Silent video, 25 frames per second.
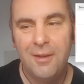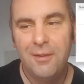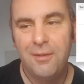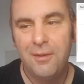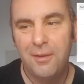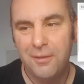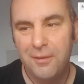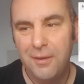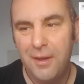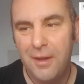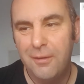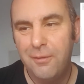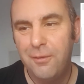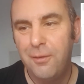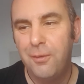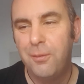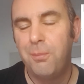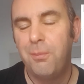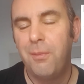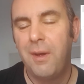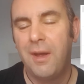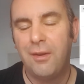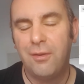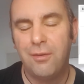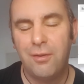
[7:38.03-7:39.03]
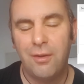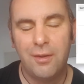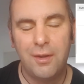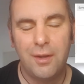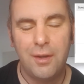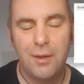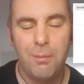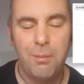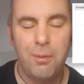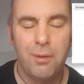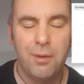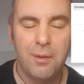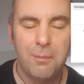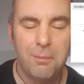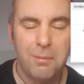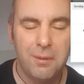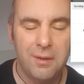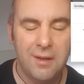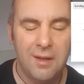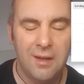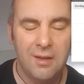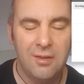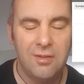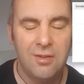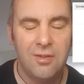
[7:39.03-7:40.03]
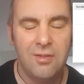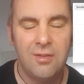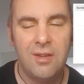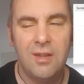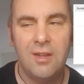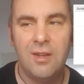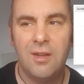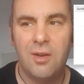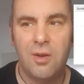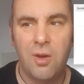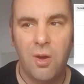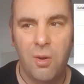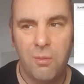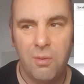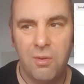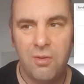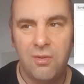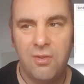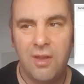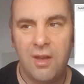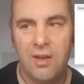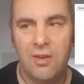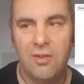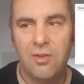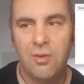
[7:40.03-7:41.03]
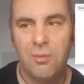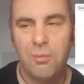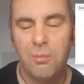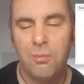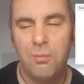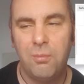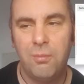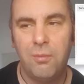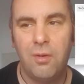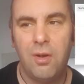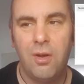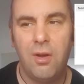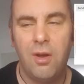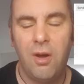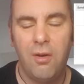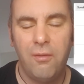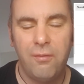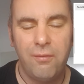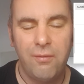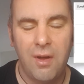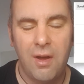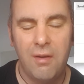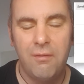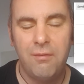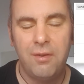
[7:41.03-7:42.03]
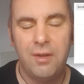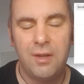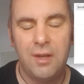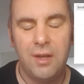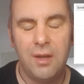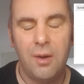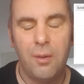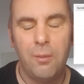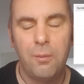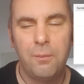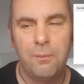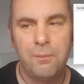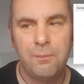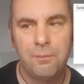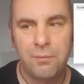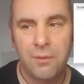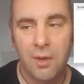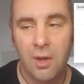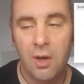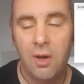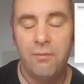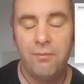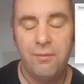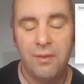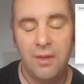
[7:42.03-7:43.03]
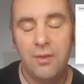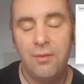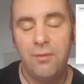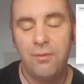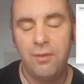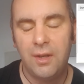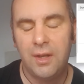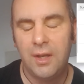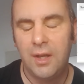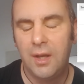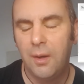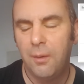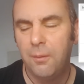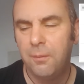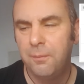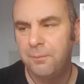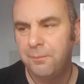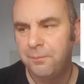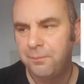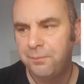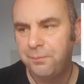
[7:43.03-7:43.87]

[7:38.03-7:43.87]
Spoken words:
So yeah, just make sure that you put the predictions in the comment section of that video, of this video.